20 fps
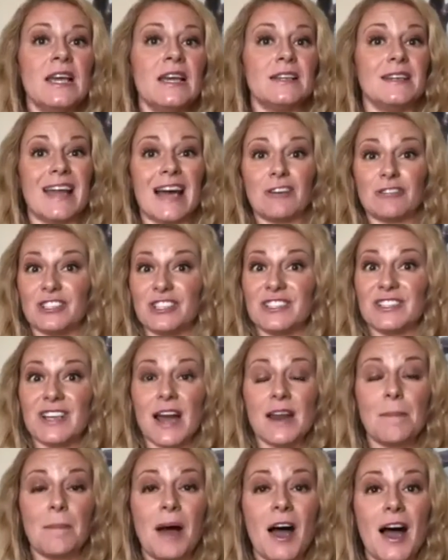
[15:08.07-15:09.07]
Now she's got
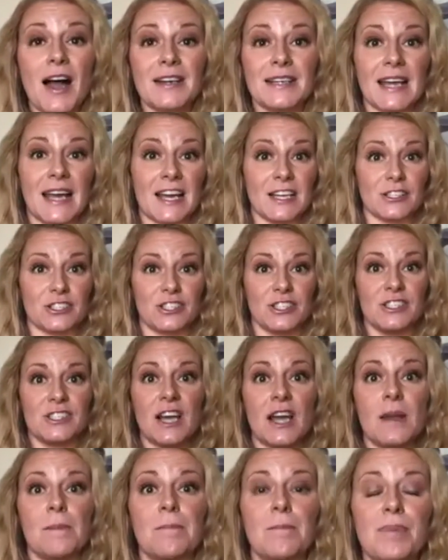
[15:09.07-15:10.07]
a podcast. She's
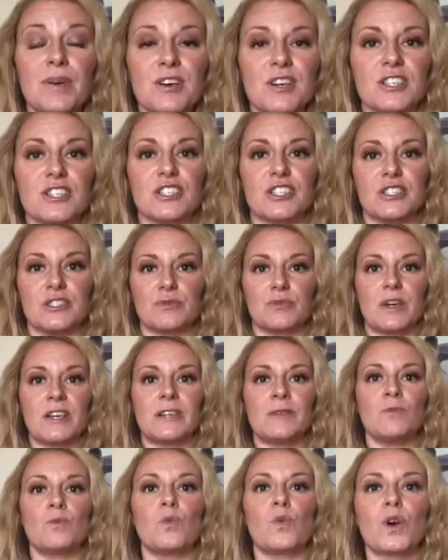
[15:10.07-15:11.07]
got a book. She's
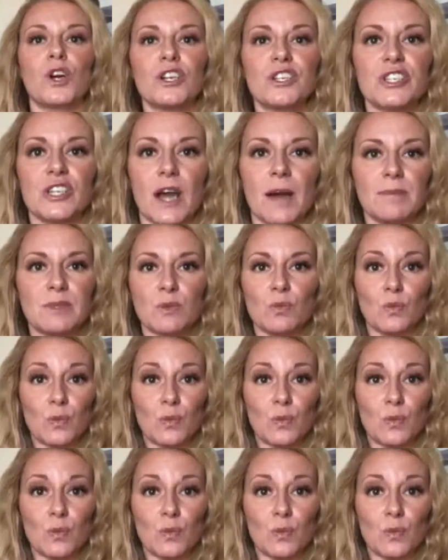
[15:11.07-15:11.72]
running workshops.